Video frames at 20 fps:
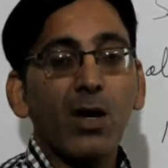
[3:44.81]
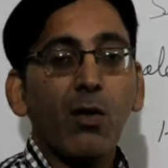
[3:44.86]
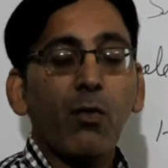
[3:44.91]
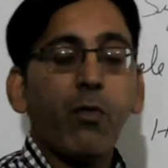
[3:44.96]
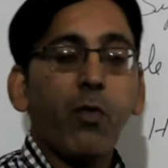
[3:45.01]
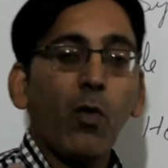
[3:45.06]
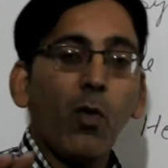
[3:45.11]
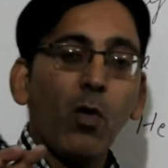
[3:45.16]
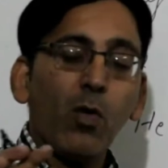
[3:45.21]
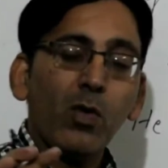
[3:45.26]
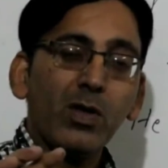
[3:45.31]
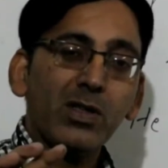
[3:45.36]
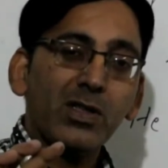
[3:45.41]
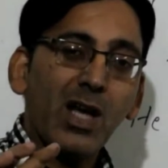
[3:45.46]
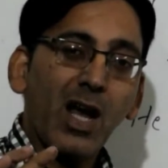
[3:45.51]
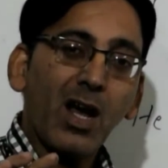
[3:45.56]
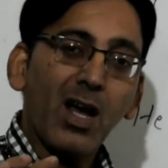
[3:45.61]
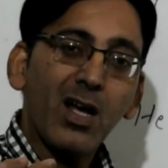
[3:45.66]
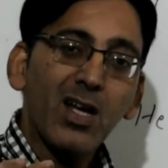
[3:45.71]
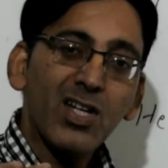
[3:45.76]
for
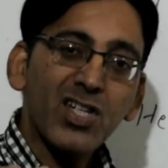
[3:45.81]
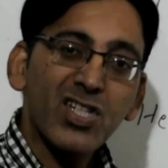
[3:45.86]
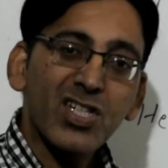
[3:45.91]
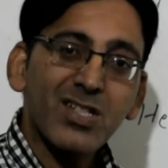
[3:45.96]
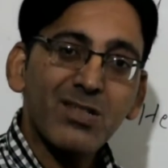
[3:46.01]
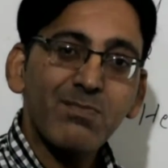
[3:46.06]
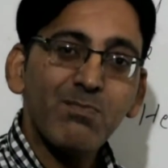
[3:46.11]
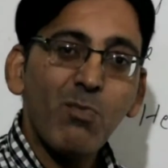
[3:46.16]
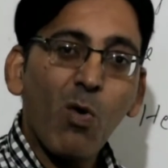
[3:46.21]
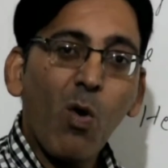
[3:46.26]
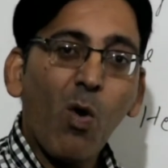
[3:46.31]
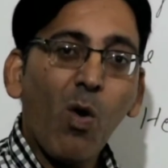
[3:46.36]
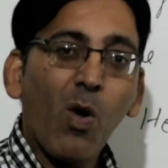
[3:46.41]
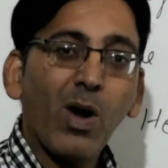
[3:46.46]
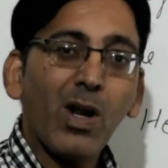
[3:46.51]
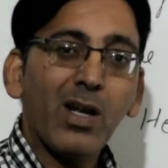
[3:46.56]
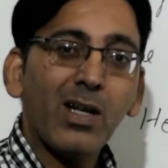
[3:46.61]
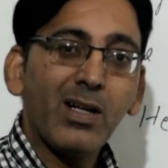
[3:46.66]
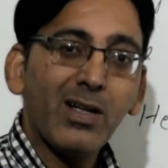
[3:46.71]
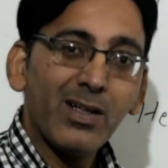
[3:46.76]
the
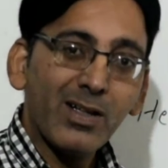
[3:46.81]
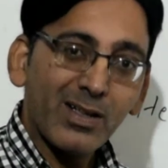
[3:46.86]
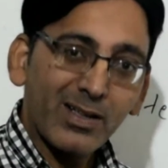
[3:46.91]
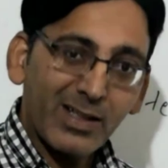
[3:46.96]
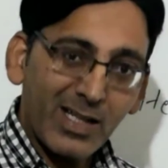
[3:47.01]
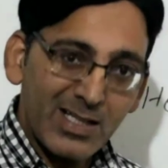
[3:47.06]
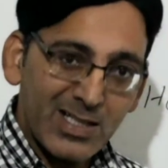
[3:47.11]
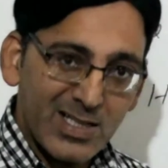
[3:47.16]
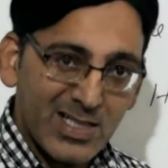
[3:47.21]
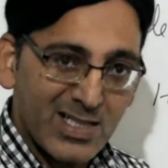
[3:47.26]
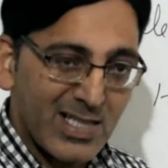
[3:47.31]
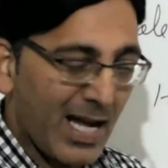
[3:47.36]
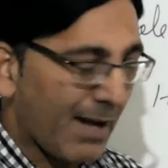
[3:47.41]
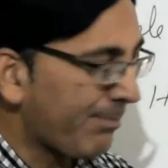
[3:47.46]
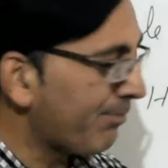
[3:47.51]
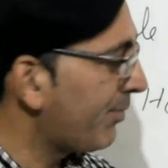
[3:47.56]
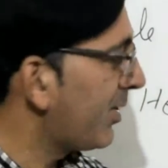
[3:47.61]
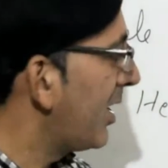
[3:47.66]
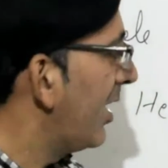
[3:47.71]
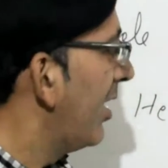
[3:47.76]
small
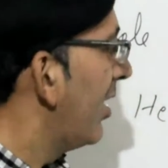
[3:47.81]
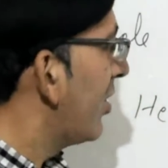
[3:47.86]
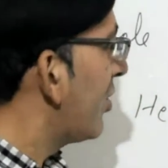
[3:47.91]
concept.